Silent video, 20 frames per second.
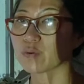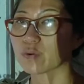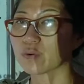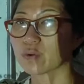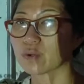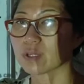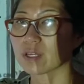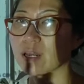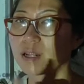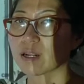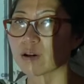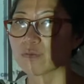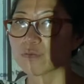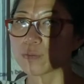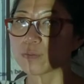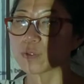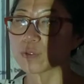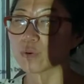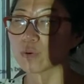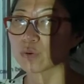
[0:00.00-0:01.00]
you couldn't get out
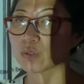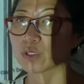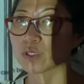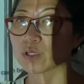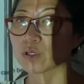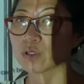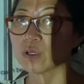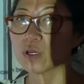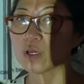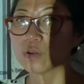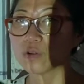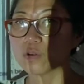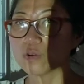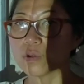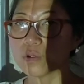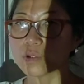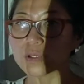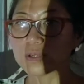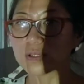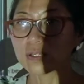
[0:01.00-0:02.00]
from the ocean,
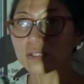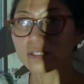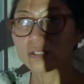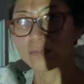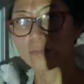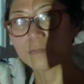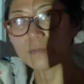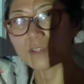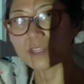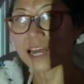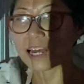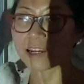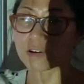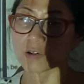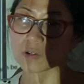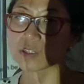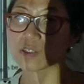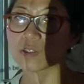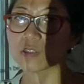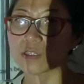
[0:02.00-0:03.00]
not
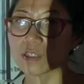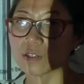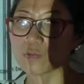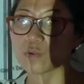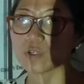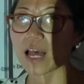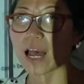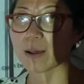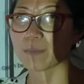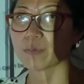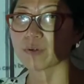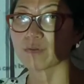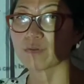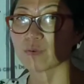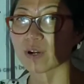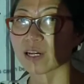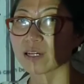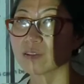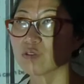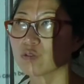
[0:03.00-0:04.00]
a good thing will happen,
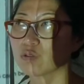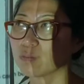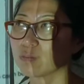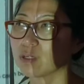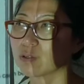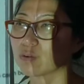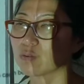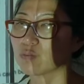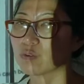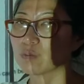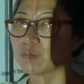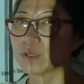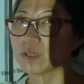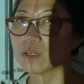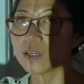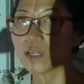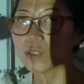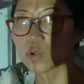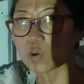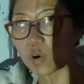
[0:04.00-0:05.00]
right? Two meter will
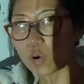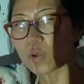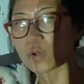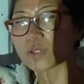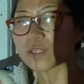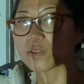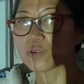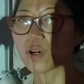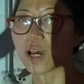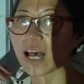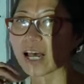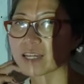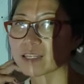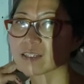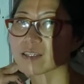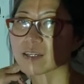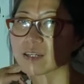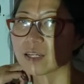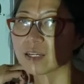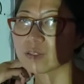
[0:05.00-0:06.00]
be taller than your height.
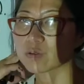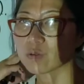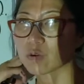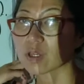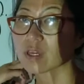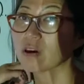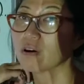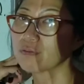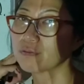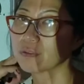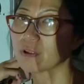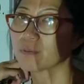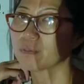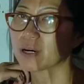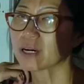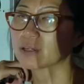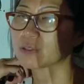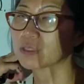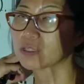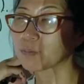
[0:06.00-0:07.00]
So careful
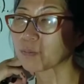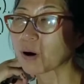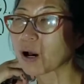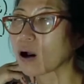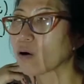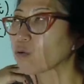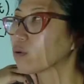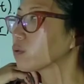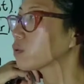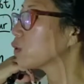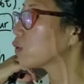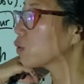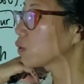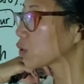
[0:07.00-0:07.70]
about the power of the